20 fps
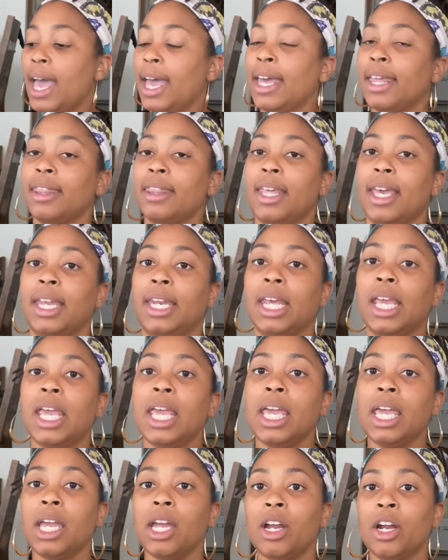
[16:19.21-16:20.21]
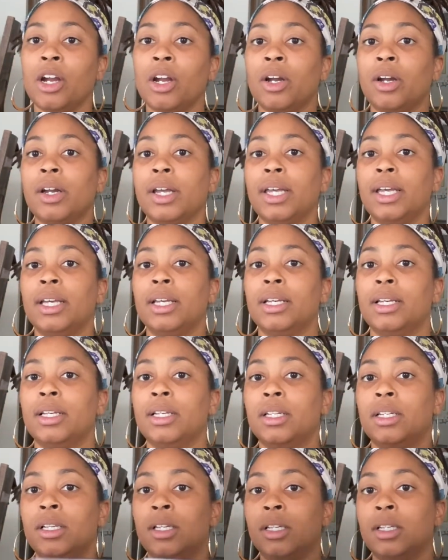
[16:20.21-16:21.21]
And then here
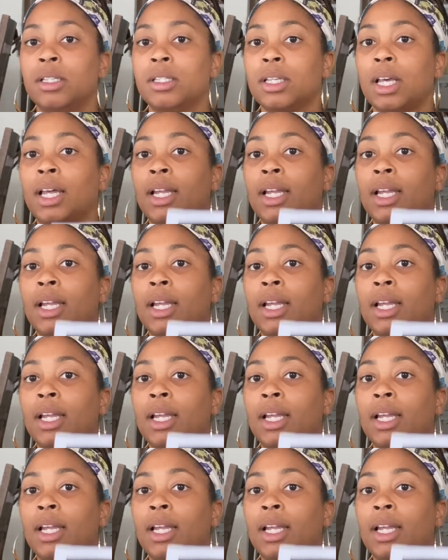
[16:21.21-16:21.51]
is